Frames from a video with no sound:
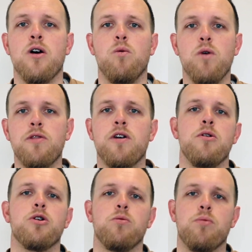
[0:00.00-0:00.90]
With
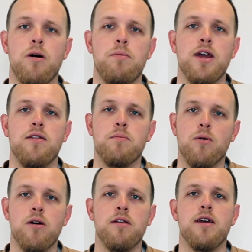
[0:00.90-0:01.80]
commercial property, the
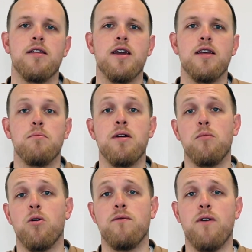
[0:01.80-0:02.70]
process is a bit
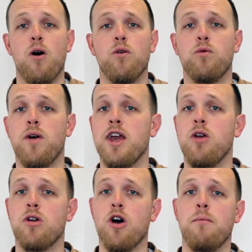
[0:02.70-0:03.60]
more involved, where
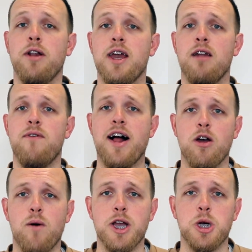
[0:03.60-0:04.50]
you would commonly get a
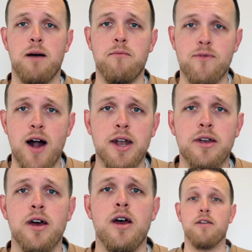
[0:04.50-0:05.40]
valuation up
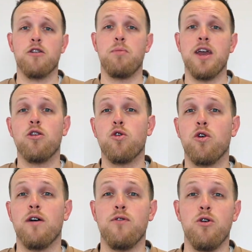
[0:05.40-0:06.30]
front, speak
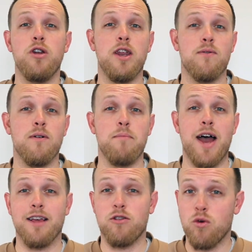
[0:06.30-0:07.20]
to a few different
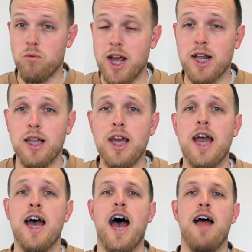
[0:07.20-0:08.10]
banks directly,
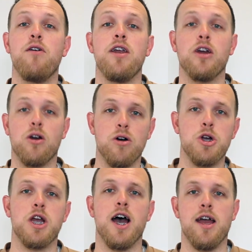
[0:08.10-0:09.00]
and then
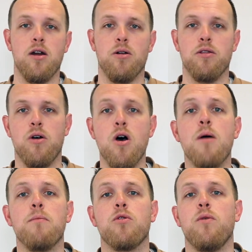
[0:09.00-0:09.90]
negotiate on
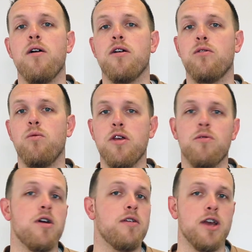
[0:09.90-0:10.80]
terms. Whereas
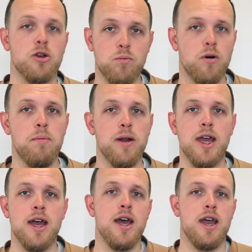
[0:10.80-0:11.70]
with residential
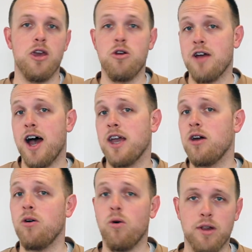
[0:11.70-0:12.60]
property, you take
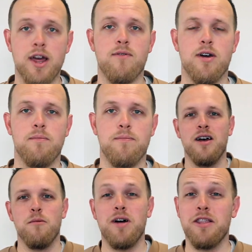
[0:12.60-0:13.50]
it or leave it.
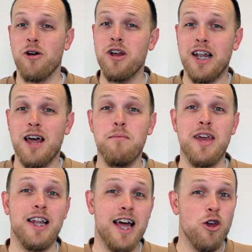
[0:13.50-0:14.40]
But don't let
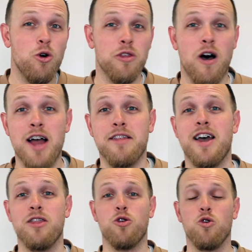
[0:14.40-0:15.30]
me let your ties
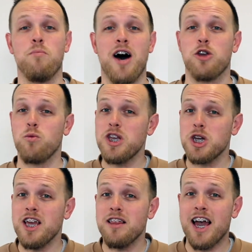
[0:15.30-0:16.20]
down too much, which
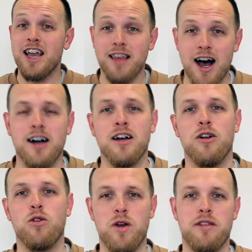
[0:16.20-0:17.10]
is a
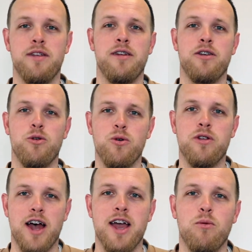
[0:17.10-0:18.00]
tongue twister to
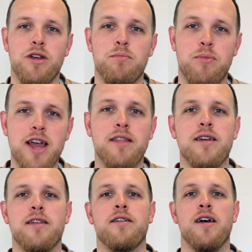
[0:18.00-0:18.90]
say with
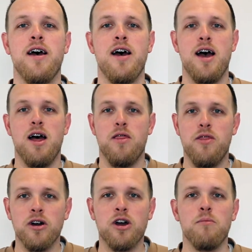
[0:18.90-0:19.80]
braces.
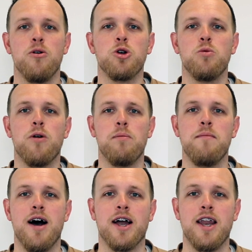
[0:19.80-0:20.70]
The commercial property
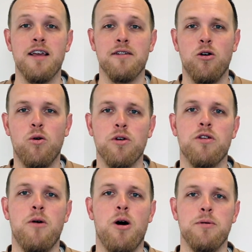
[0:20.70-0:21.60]
market is an
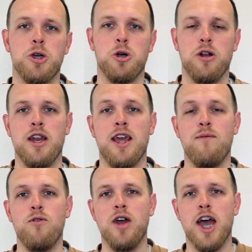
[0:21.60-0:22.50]
awesome opportunity
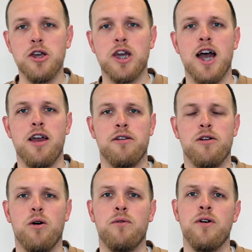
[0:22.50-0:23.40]
if you educate
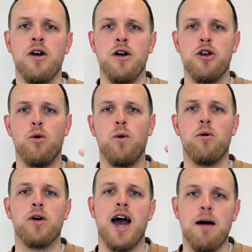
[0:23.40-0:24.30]
yourself, you're
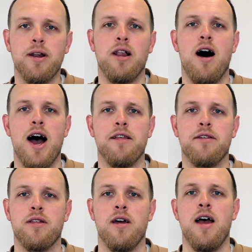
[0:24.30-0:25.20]
well
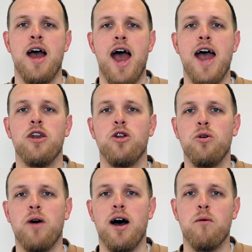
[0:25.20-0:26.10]
capitalized, and
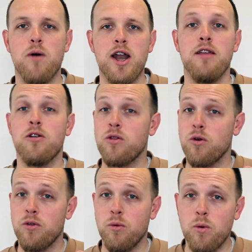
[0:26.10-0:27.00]
you are ready to
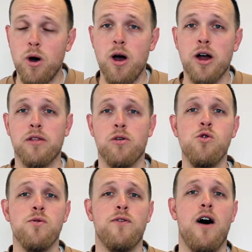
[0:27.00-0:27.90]
do the work
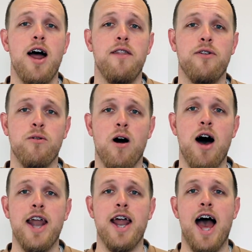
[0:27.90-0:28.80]
to find the
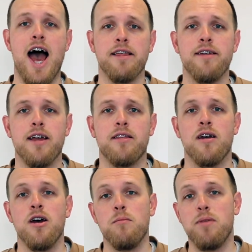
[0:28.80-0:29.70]
right
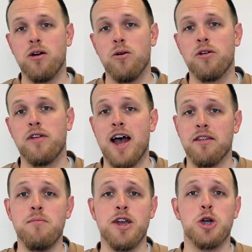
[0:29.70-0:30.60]
assets. Because as
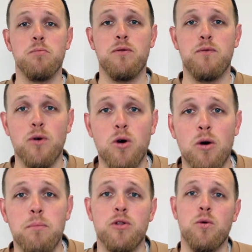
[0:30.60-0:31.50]
I mentioned
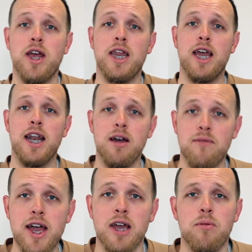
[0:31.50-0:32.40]
before, between getting a
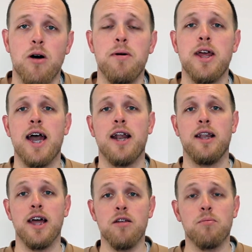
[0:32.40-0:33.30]
vacant property and a
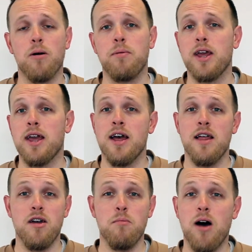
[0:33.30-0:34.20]
lease property,
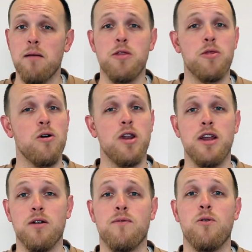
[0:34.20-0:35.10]
there might be
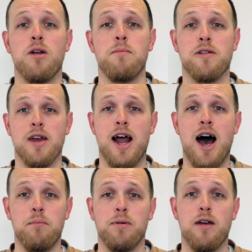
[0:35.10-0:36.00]
30 to 40%
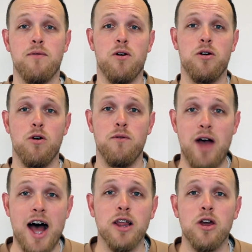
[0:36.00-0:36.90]
uplift on your
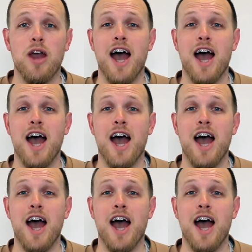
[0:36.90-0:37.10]
value.